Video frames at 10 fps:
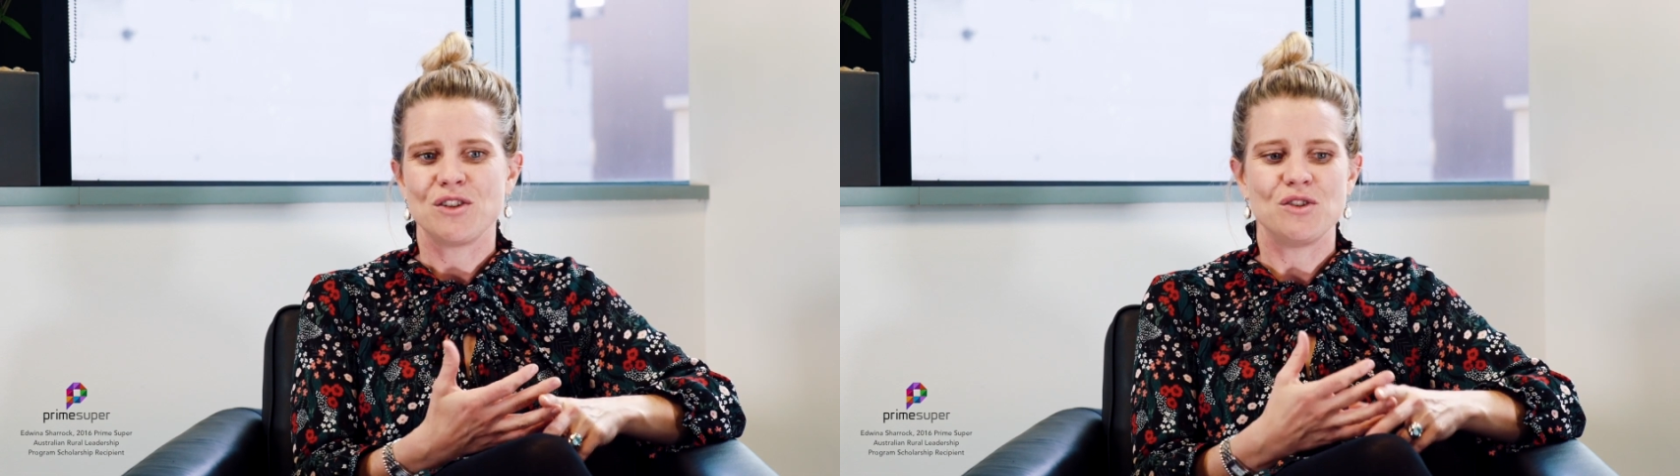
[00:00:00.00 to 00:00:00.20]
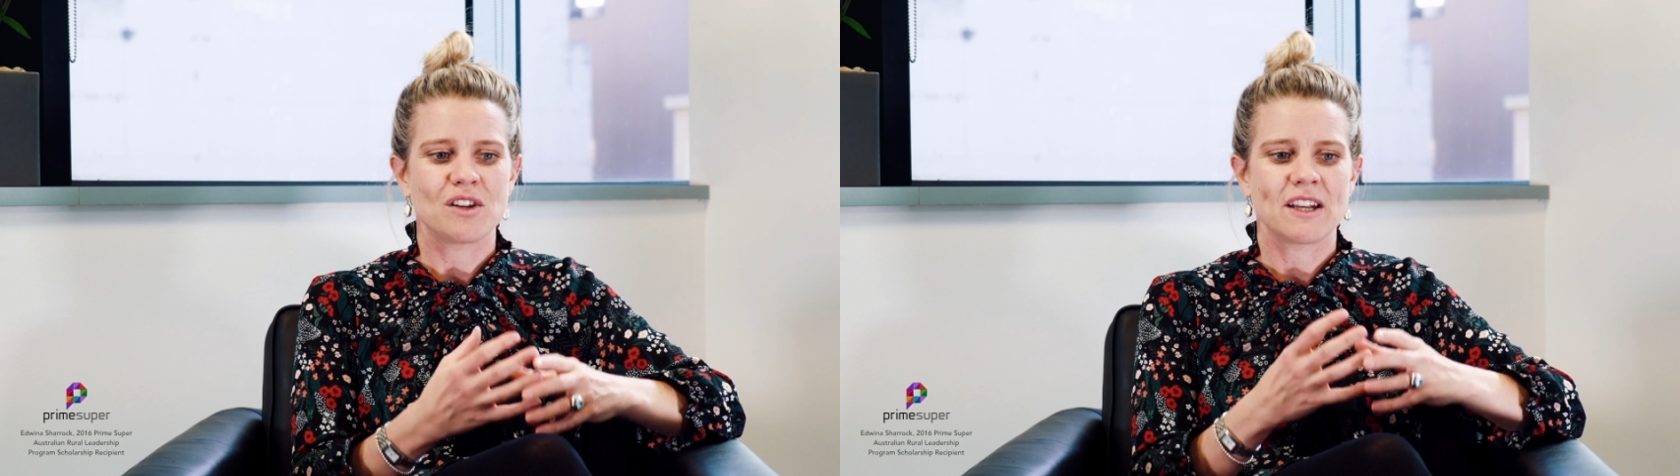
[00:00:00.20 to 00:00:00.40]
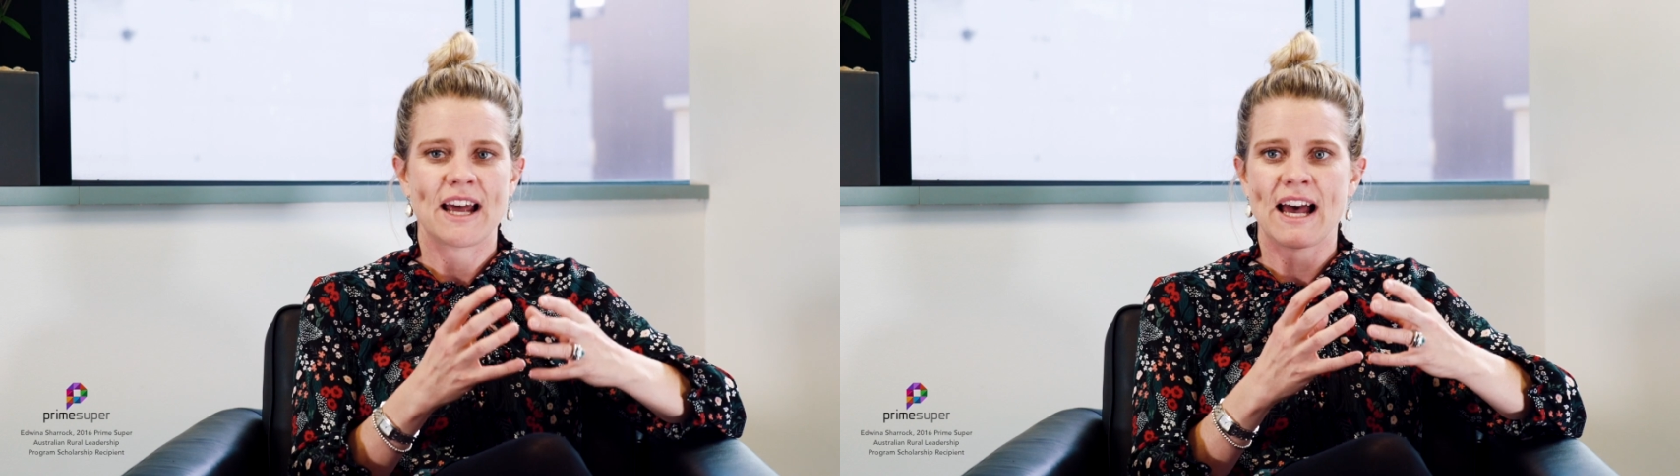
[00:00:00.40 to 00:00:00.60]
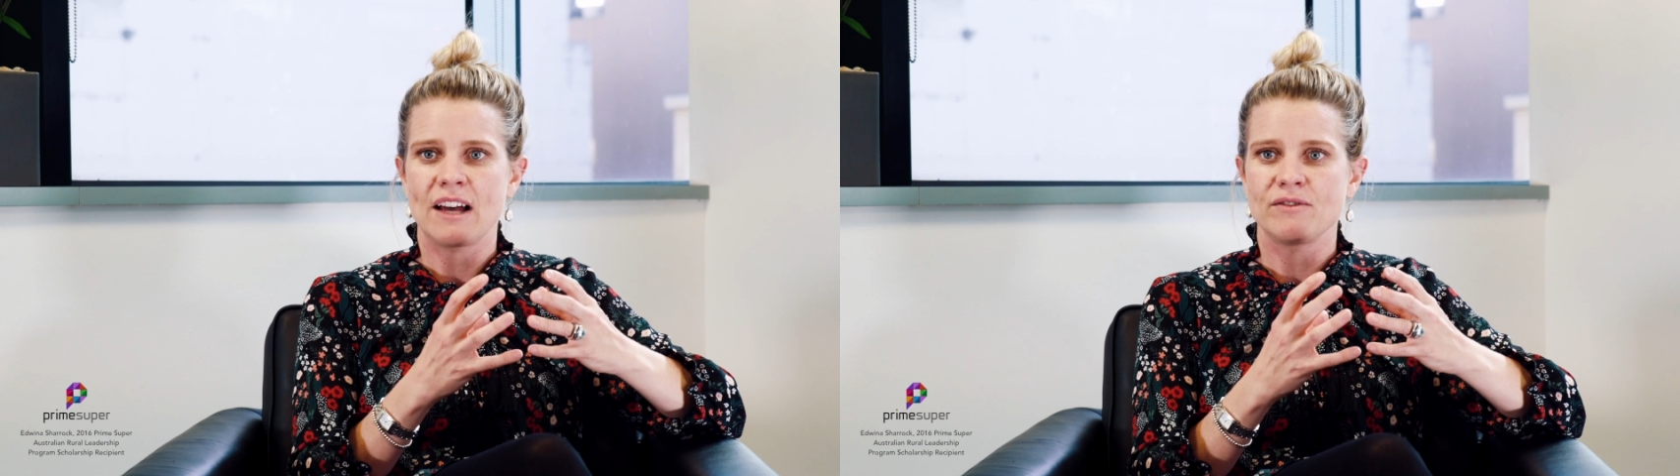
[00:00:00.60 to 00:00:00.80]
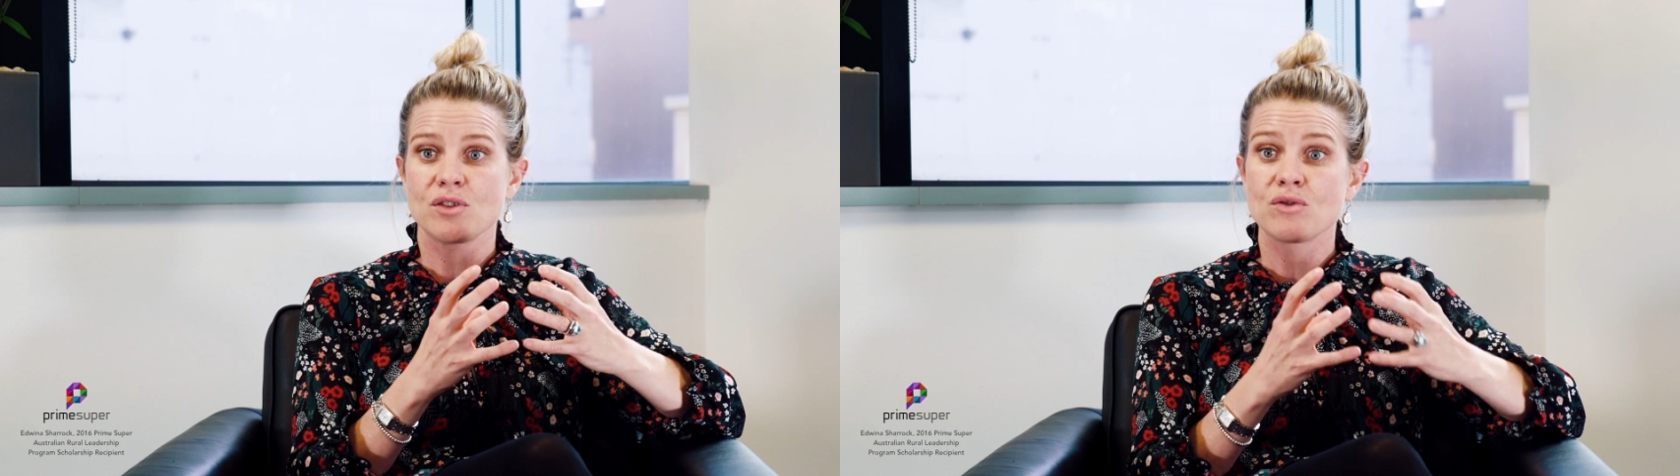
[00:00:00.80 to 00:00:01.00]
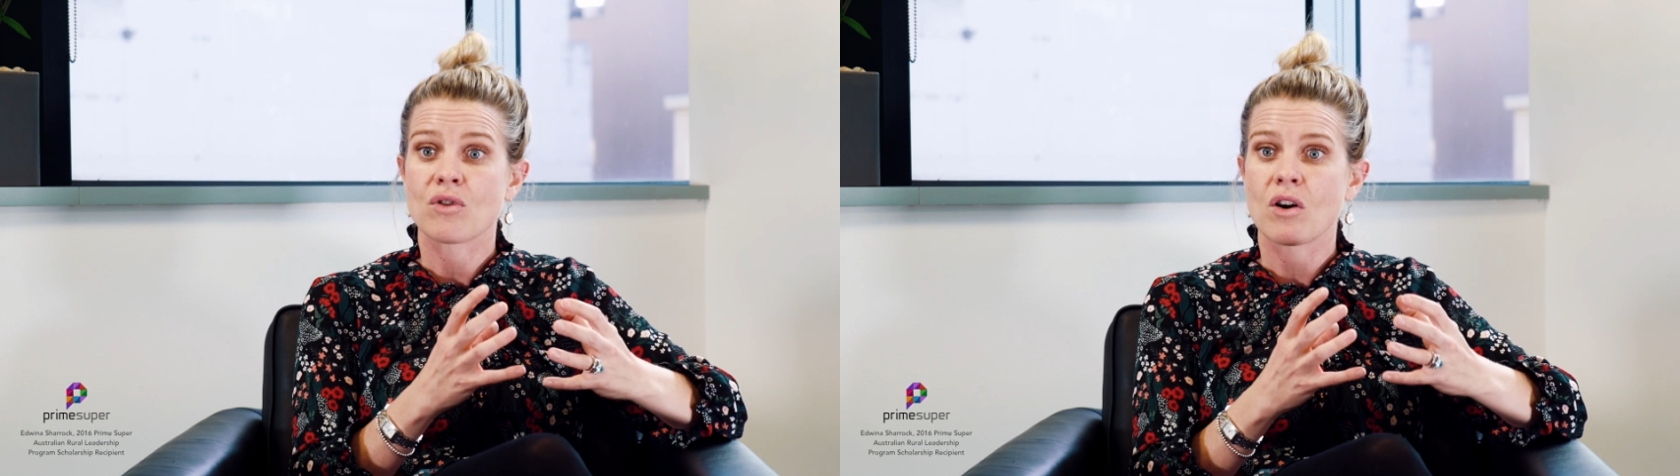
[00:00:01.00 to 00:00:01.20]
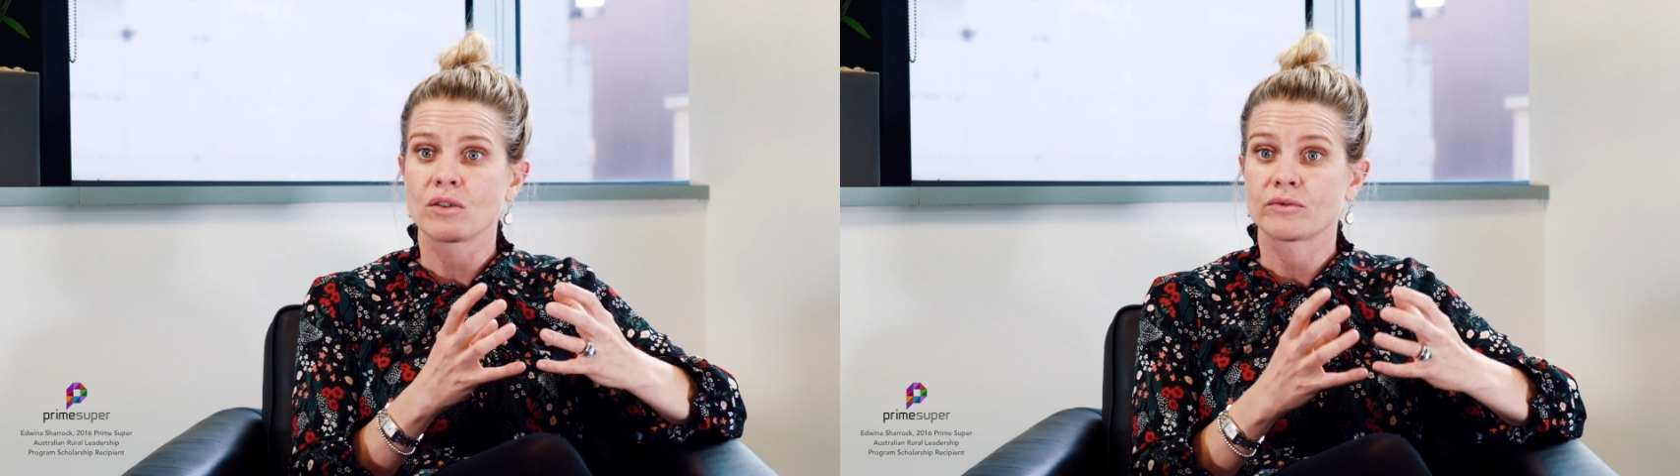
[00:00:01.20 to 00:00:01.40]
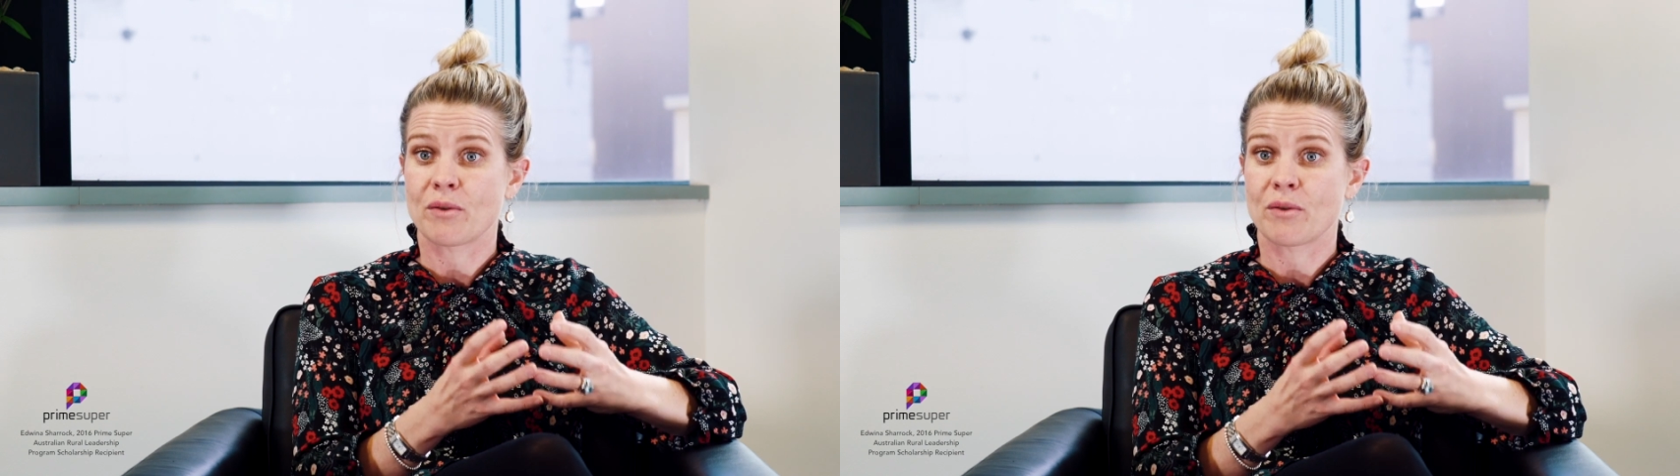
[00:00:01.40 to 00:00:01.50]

You can have strong,